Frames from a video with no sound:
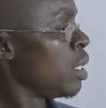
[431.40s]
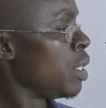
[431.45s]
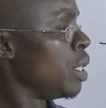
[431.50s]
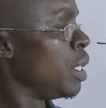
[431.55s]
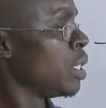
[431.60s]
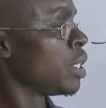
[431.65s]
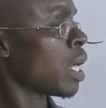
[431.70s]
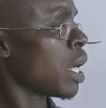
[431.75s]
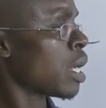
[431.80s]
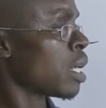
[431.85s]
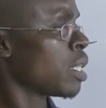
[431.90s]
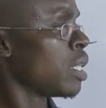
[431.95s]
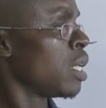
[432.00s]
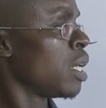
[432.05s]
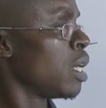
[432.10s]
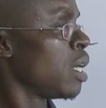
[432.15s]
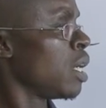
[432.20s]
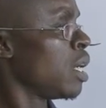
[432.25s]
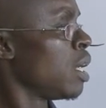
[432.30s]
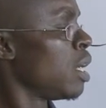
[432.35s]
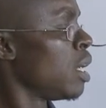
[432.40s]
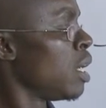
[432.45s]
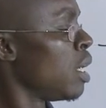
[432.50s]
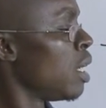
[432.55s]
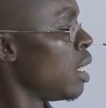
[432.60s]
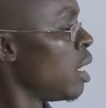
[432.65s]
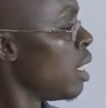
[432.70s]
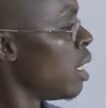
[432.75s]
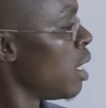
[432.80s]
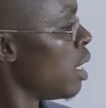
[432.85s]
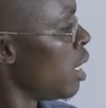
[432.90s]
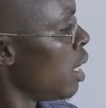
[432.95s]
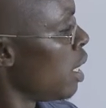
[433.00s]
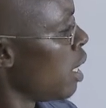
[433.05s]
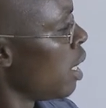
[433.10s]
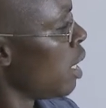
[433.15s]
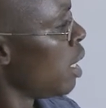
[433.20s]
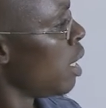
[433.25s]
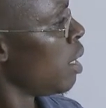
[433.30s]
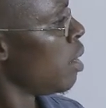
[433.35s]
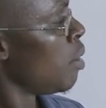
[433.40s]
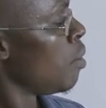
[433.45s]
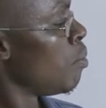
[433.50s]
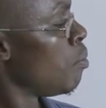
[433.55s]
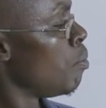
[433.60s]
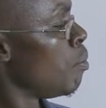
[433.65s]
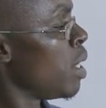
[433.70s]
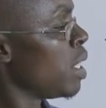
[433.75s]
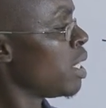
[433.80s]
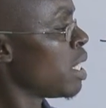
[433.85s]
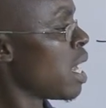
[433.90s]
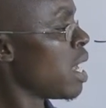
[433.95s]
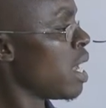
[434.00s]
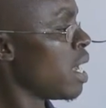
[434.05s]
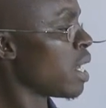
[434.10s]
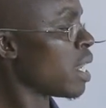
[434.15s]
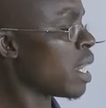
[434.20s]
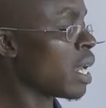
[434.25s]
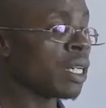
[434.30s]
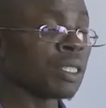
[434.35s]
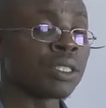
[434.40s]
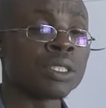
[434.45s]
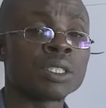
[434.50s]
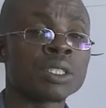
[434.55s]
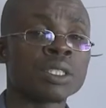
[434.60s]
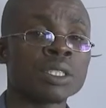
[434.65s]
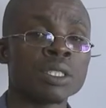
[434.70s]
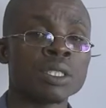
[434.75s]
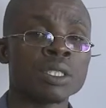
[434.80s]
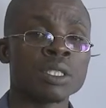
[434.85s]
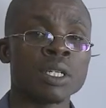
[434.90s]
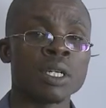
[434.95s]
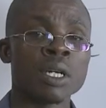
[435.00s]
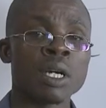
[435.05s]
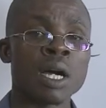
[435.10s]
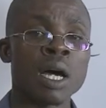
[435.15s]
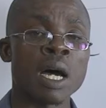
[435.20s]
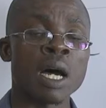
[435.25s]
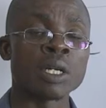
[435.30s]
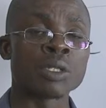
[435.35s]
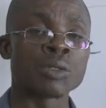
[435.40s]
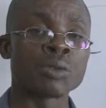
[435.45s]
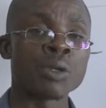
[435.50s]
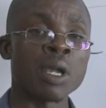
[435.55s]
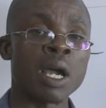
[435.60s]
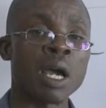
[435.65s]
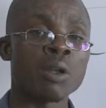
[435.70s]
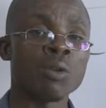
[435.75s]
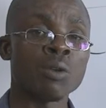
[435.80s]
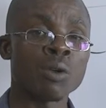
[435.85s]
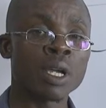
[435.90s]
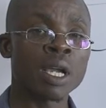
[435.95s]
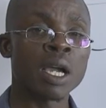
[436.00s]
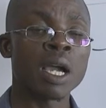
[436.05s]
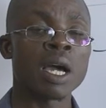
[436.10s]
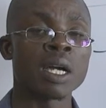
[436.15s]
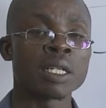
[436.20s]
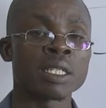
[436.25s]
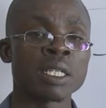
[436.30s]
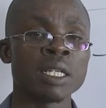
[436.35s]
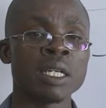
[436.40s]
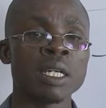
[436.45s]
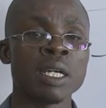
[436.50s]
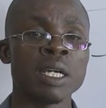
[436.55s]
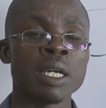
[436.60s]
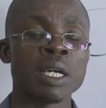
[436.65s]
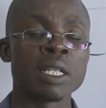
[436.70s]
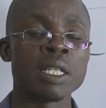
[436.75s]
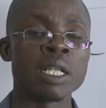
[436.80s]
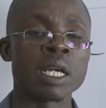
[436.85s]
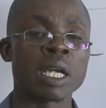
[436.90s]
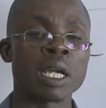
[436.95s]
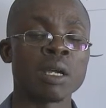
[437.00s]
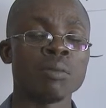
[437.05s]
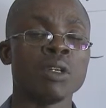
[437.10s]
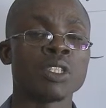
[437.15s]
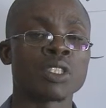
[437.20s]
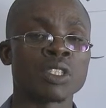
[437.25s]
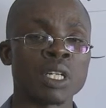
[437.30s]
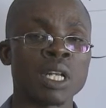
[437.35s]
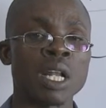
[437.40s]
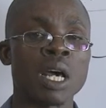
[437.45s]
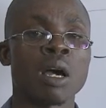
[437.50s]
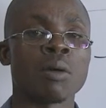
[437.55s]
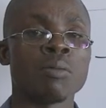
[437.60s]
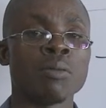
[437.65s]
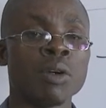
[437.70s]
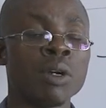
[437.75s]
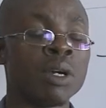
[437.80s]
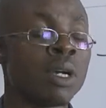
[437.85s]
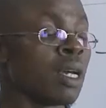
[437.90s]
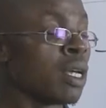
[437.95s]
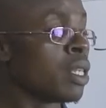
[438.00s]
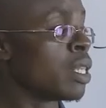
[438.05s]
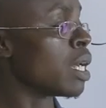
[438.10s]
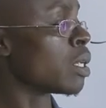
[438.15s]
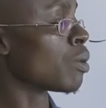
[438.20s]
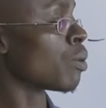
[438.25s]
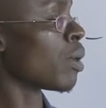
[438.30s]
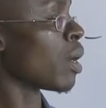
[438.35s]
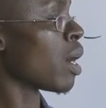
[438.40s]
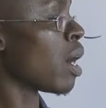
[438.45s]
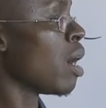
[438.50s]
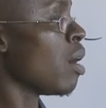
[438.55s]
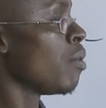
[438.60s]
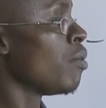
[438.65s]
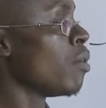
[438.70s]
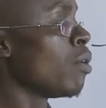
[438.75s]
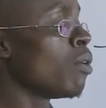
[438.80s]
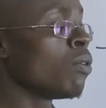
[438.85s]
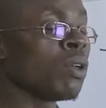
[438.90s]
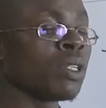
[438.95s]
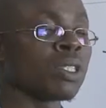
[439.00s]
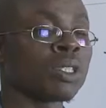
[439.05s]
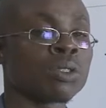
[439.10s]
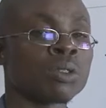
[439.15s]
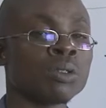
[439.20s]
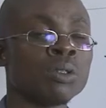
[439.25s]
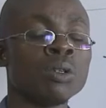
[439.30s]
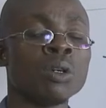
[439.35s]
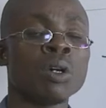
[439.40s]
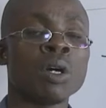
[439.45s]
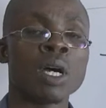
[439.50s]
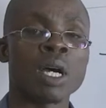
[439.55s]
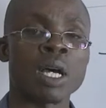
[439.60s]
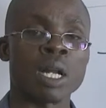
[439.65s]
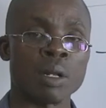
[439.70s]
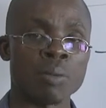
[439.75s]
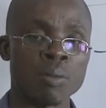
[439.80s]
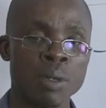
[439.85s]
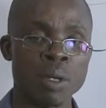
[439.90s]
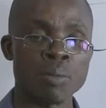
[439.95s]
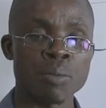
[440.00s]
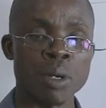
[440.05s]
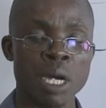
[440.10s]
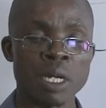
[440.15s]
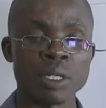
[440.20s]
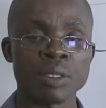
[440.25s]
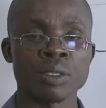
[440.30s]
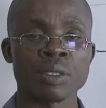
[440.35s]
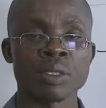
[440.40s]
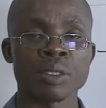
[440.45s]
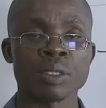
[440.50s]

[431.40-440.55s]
These are the major areas as we are looking at the chemistry lab that we have always to remember.